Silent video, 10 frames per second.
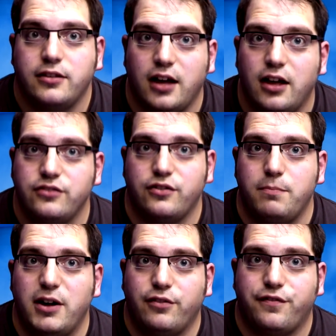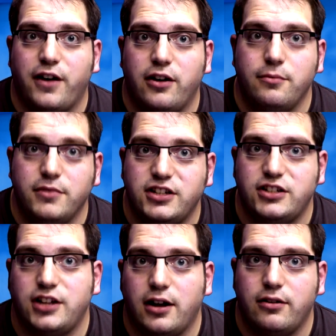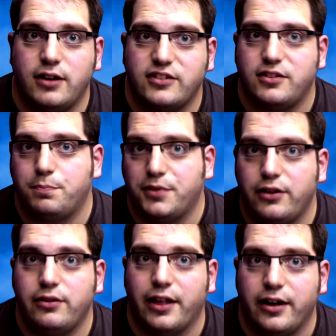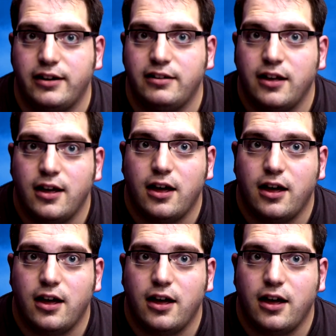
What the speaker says: The 100mm foam, which is shown as the blue line,